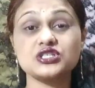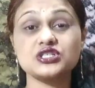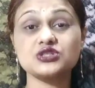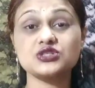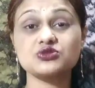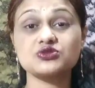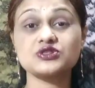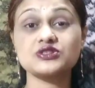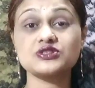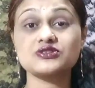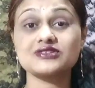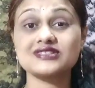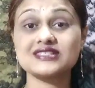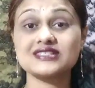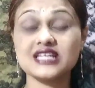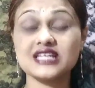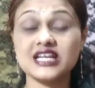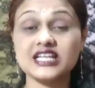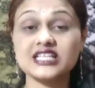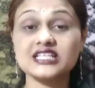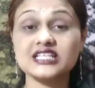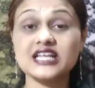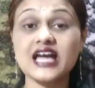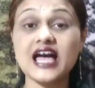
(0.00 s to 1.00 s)
to
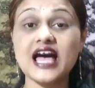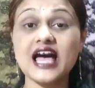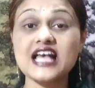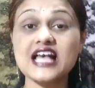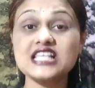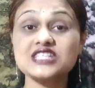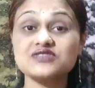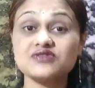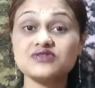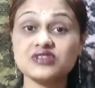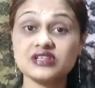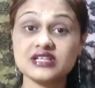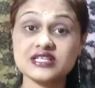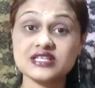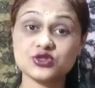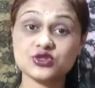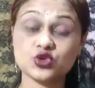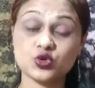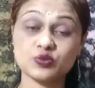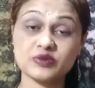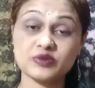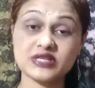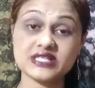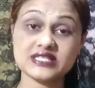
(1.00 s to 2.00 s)
suicide as well as
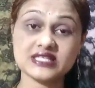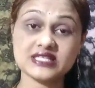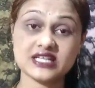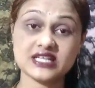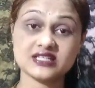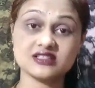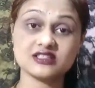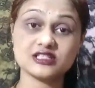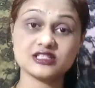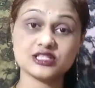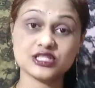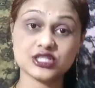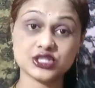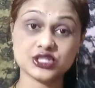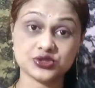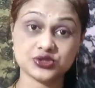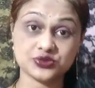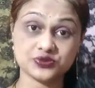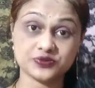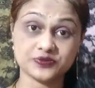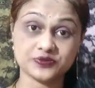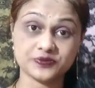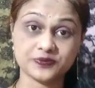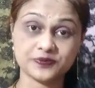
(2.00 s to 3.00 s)
homicidal too.
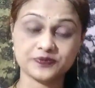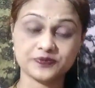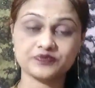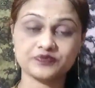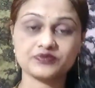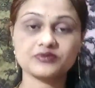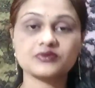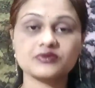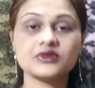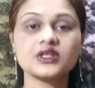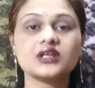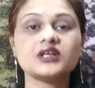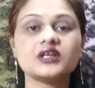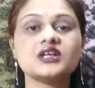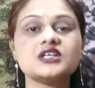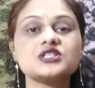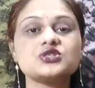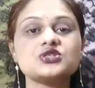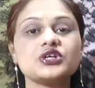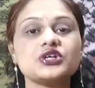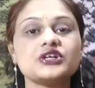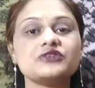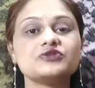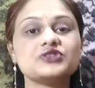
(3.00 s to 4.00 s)
So
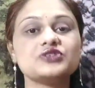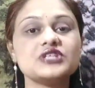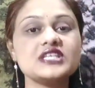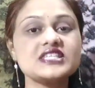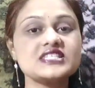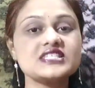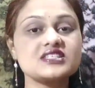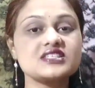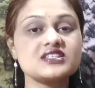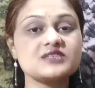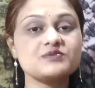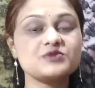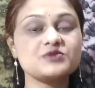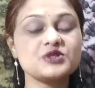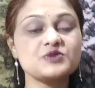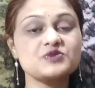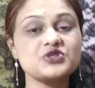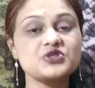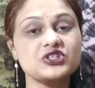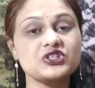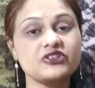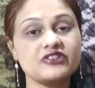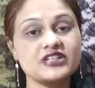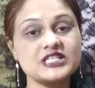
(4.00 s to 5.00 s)
if these symptoms
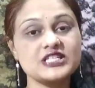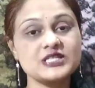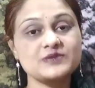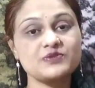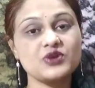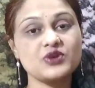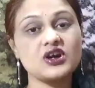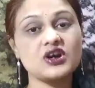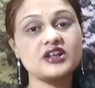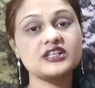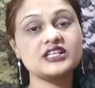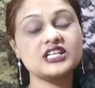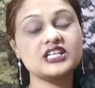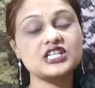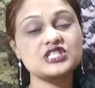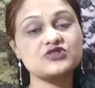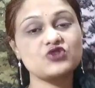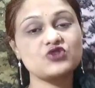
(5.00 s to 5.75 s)
correspond, Nux